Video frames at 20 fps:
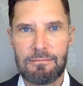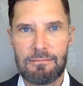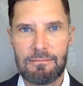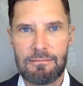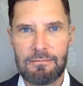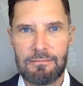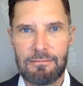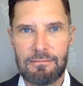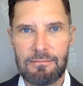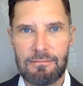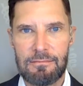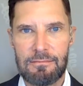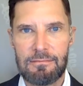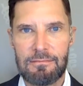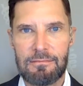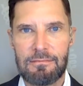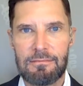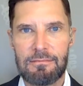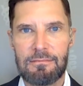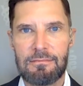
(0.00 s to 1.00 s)

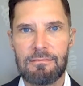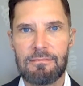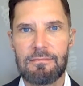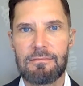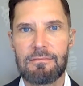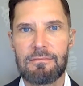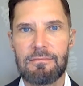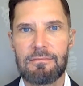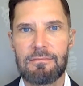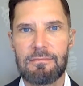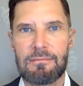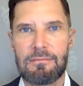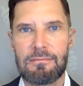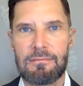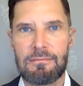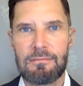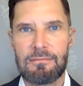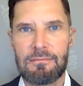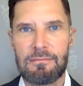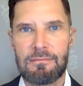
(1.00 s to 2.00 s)

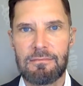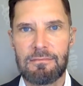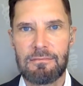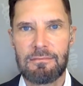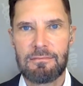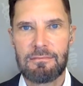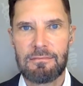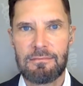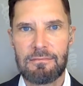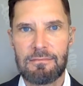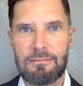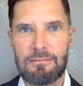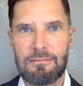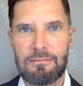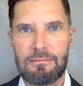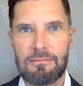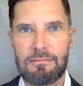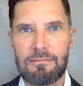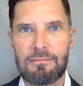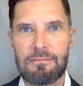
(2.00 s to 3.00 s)

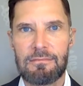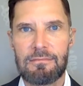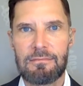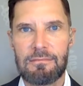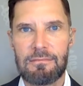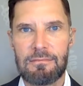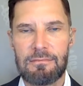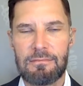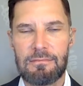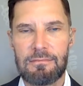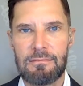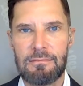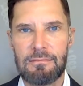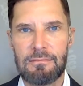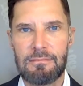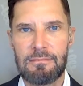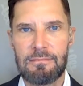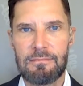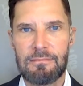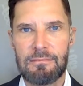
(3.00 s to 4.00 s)

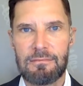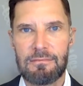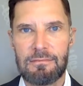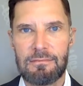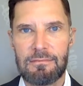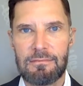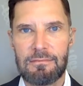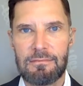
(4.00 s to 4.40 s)
[no speech]